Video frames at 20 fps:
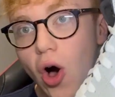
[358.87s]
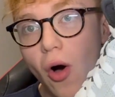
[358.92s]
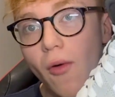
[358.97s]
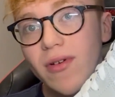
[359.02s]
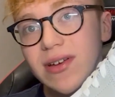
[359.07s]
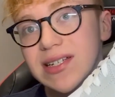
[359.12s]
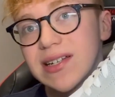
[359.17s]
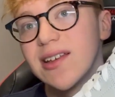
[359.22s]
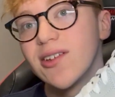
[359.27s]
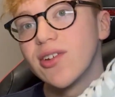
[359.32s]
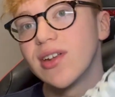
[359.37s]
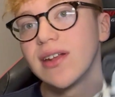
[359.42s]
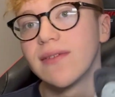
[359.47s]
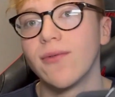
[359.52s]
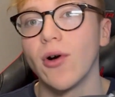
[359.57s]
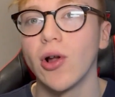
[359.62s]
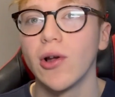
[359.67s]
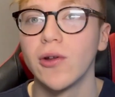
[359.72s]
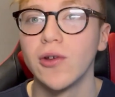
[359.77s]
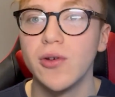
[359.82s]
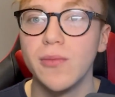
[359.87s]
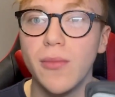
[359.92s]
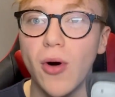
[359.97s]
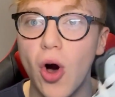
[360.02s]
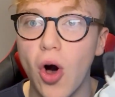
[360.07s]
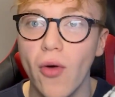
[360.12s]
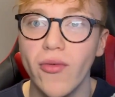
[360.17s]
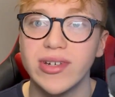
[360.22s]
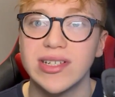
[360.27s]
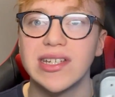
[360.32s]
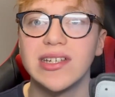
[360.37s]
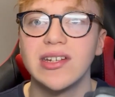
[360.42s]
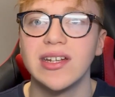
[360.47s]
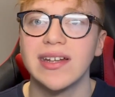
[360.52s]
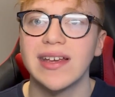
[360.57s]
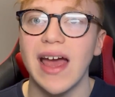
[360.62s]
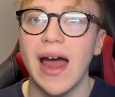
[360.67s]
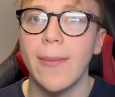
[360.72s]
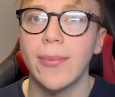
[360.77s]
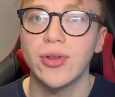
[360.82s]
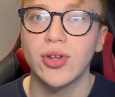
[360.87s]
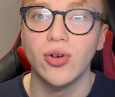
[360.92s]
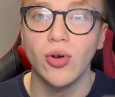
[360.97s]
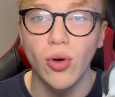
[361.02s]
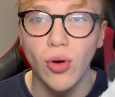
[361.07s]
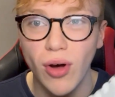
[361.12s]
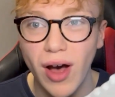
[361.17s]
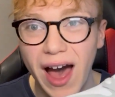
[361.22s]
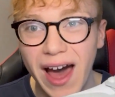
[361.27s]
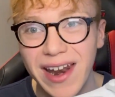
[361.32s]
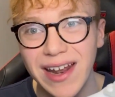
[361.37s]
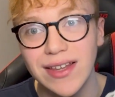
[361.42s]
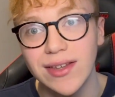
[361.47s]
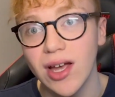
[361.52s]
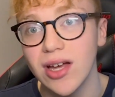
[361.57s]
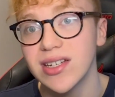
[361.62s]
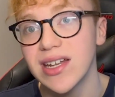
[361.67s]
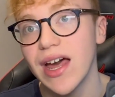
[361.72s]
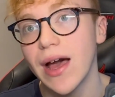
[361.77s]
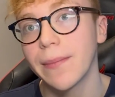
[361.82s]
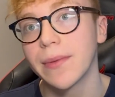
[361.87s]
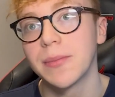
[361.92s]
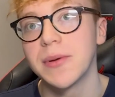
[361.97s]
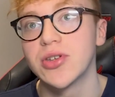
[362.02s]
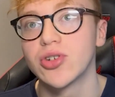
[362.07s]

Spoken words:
Obviously, you need volume. Obviously, you need capital, and it does help to be